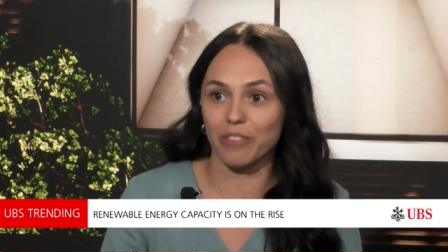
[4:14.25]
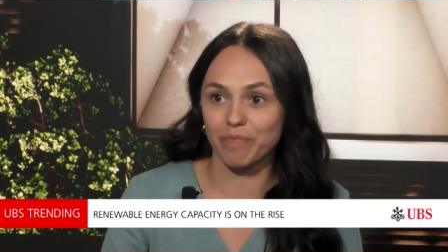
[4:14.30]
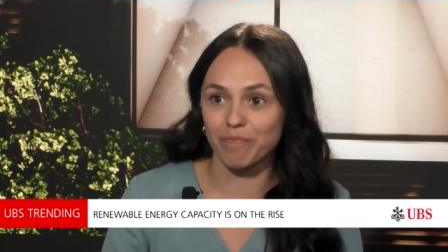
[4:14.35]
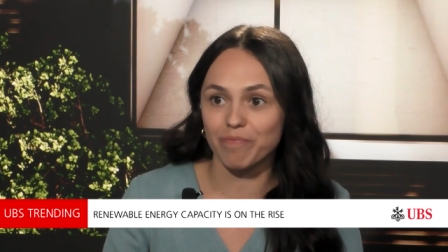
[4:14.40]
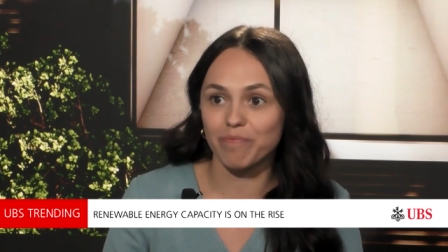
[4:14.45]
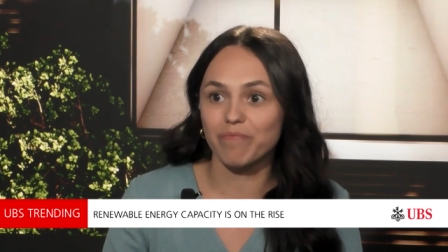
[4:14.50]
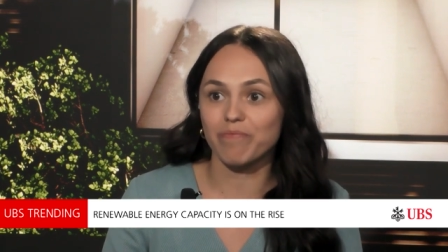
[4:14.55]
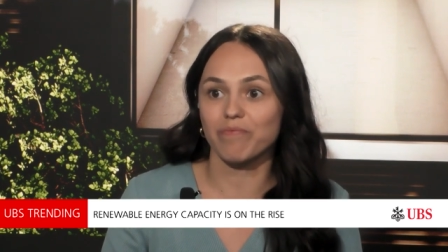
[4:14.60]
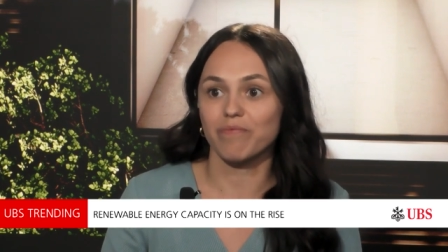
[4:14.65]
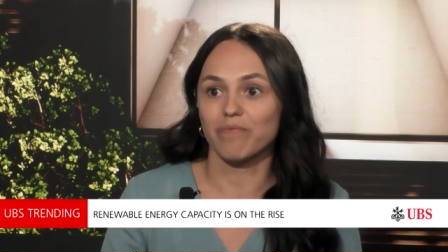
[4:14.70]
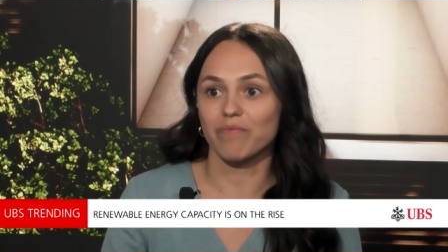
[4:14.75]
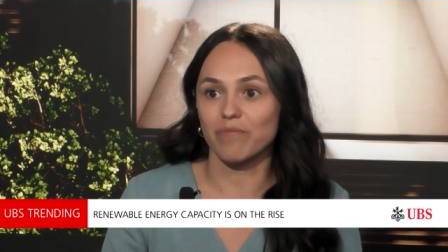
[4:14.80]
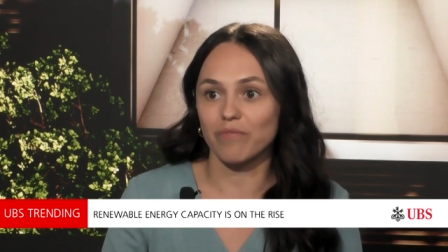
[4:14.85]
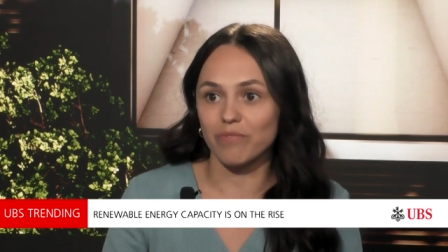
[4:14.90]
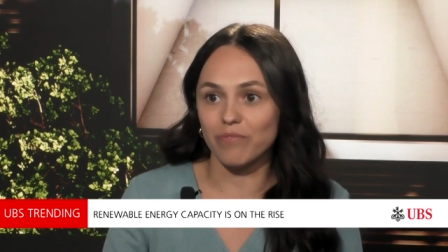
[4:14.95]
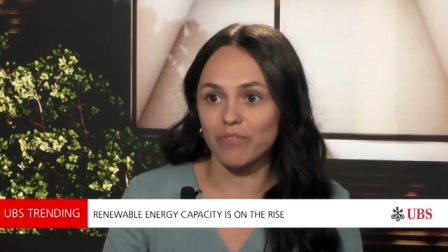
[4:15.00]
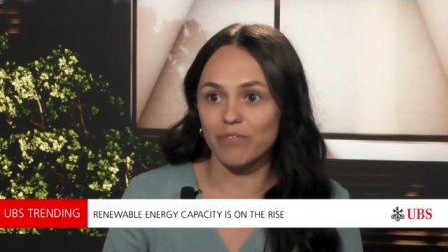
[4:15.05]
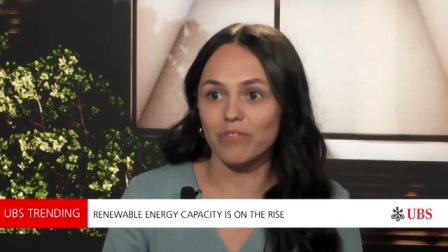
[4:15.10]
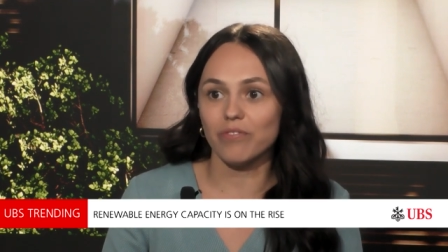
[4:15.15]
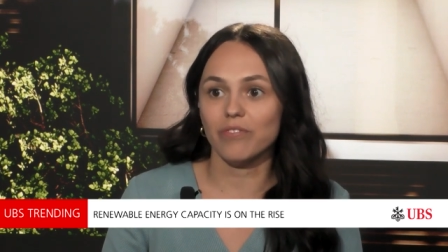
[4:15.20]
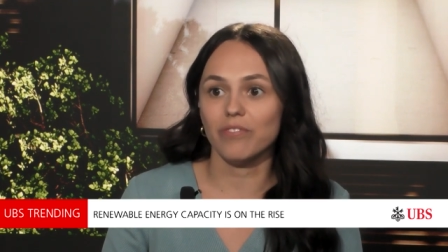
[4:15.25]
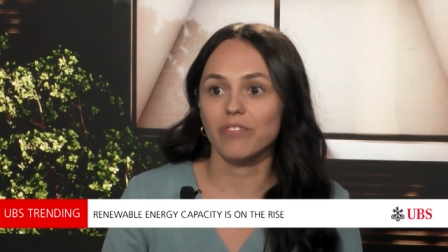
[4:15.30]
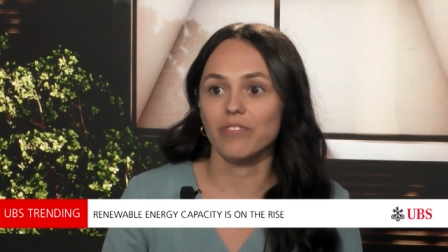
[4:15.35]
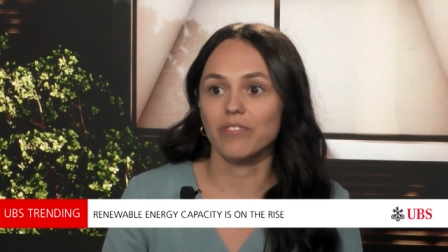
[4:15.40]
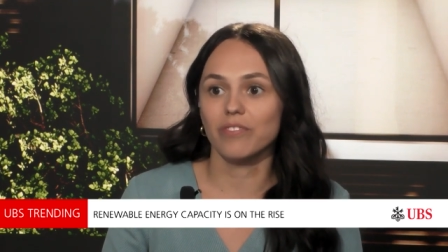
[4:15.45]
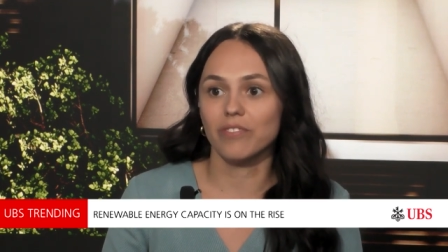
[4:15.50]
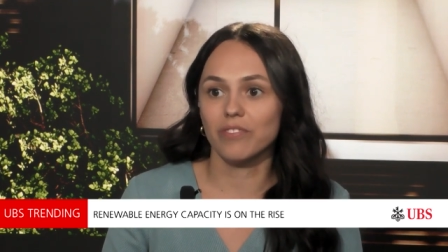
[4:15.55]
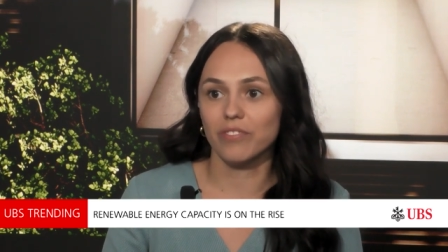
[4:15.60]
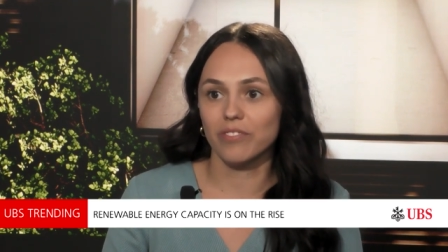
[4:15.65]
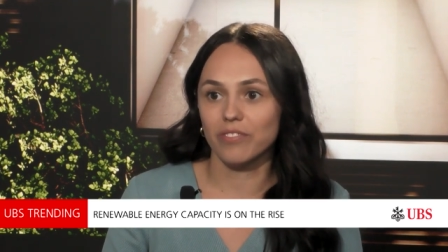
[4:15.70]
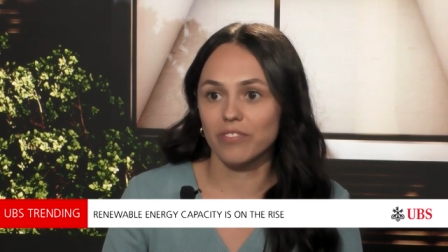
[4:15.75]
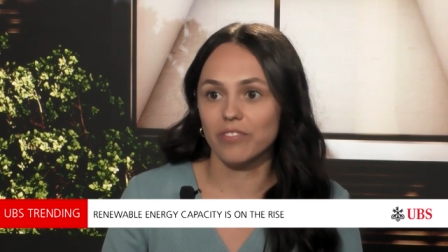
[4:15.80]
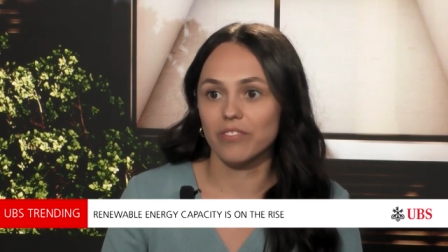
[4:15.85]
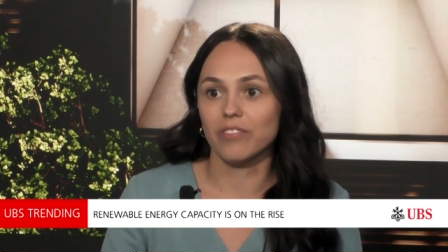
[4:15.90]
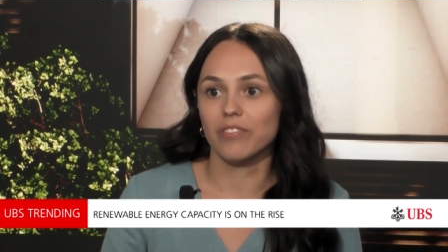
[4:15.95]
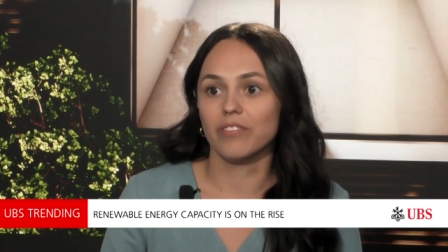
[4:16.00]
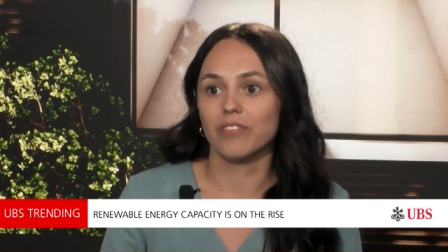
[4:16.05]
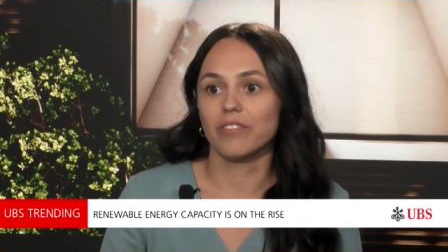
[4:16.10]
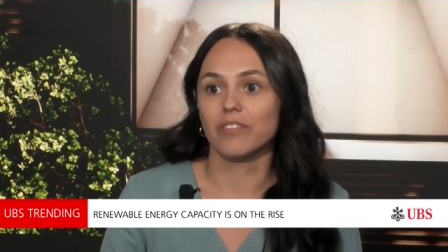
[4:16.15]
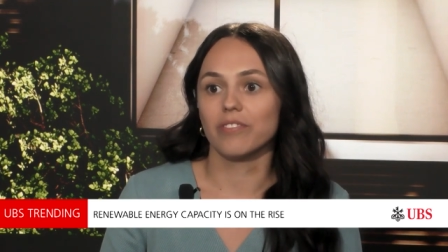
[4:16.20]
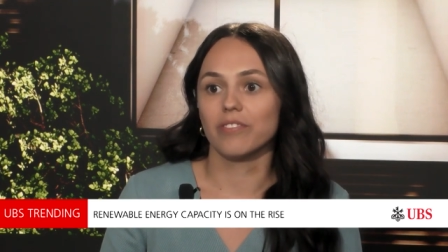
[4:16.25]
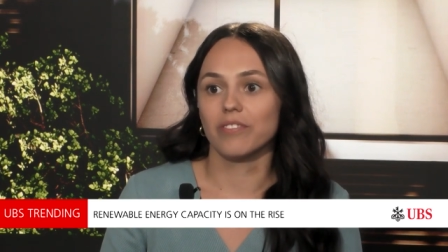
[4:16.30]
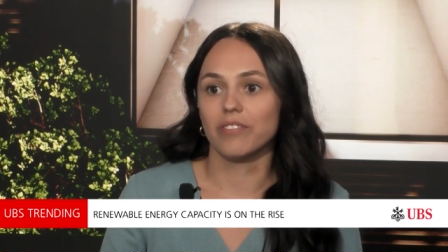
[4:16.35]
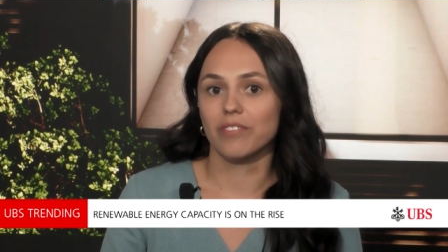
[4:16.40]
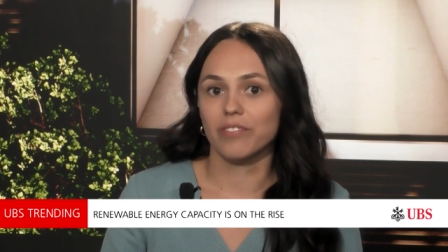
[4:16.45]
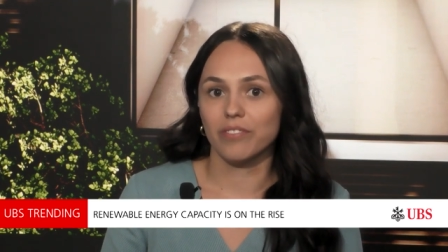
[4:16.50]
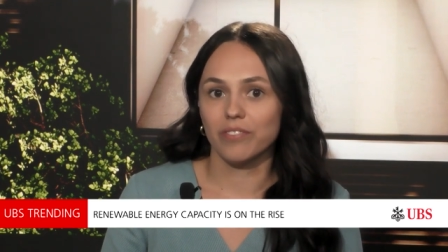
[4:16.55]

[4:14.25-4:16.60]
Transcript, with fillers: Yeah, truly. And from a demand perspective, um, we're